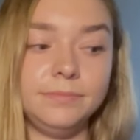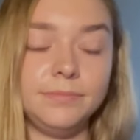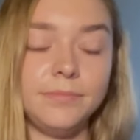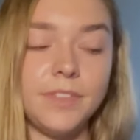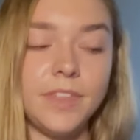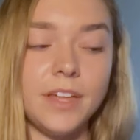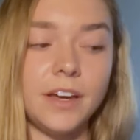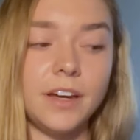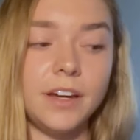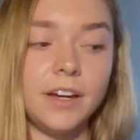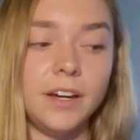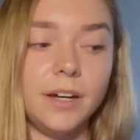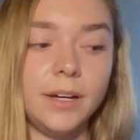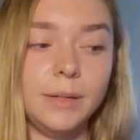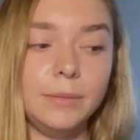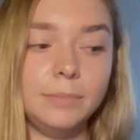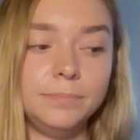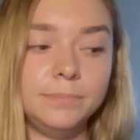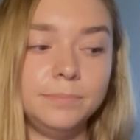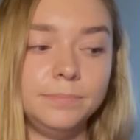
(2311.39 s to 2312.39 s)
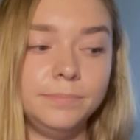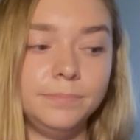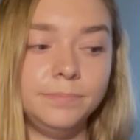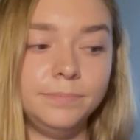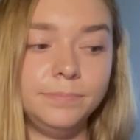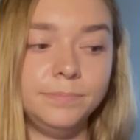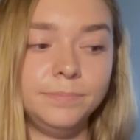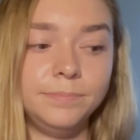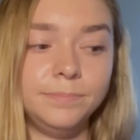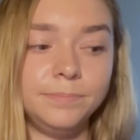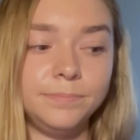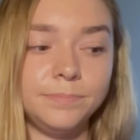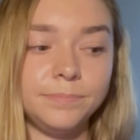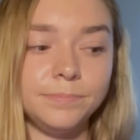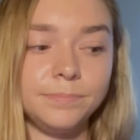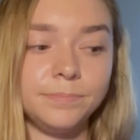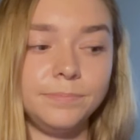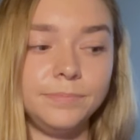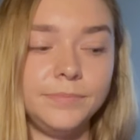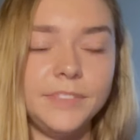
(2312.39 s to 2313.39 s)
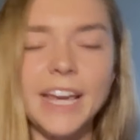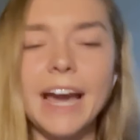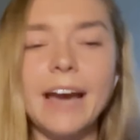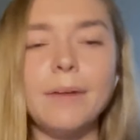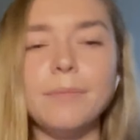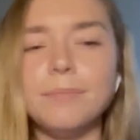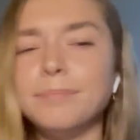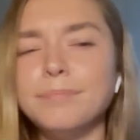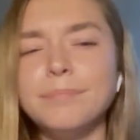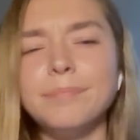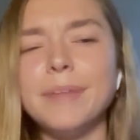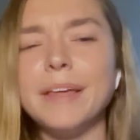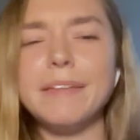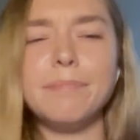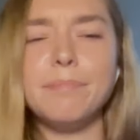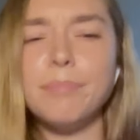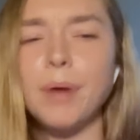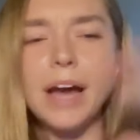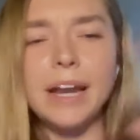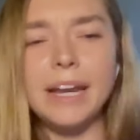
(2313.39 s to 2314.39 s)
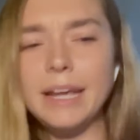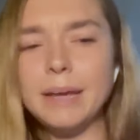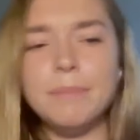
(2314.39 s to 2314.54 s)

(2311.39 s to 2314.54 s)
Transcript: the, um, yeah, like body